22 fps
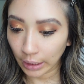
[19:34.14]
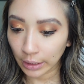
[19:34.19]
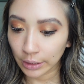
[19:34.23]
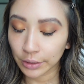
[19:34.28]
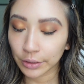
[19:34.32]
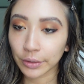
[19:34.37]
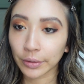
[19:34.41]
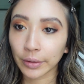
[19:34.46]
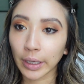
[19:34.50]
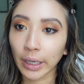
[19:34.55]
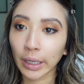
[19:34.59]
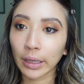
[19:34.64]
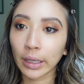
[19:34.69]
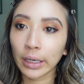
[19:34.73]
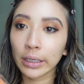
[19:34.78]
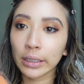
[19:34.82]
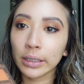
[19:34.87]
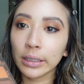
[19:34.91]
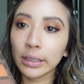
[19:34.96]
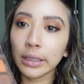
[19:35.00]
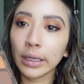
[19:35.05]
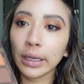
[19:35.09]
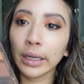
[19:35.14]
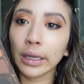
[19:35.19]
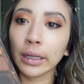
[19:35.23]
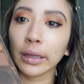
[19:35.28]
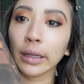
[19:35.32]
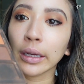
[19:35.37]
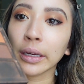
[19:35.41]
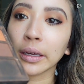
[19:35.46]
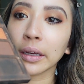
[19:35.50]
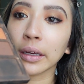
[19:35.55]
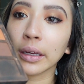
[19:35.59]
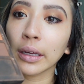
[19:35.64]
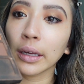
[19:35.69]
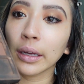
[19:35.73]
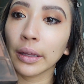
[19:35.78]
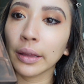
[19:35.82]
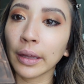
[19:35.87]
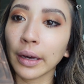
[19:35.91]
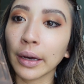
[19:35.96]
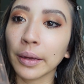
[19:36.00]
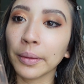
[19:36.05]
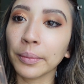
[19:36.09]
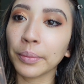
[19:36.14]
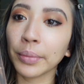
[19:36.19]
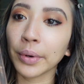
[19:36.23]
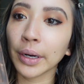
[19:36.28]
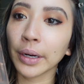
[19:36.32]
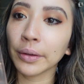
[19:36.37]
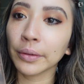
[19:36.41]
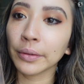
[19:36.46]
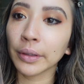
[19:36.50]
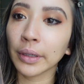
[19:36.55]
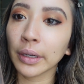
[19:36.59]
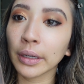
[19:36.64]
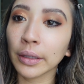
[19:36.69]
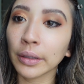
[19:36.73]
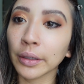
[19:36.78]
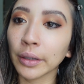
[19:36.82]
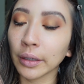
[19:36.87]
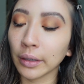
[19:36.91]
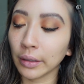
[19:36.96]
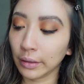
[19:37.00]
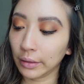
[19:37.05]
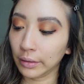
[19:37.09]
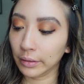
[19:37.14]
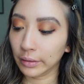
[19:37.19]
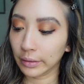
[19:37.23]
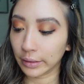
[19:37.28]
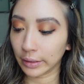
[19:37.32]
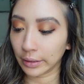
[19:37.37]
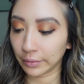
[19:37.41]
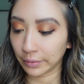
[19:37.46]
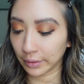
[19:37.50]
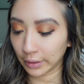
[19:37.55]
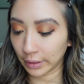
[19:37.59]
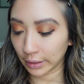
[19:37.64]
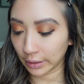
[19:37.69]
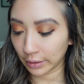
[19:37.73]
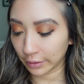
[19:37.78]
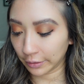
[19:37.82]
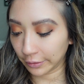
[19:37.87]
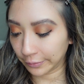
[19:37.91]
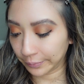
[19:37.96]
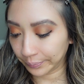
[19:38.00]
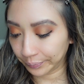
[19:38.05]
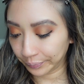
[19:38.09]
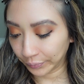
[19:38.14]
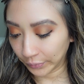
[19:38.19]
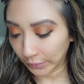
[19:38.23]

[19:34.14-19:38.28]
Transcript: So I like to take like that brown color down there,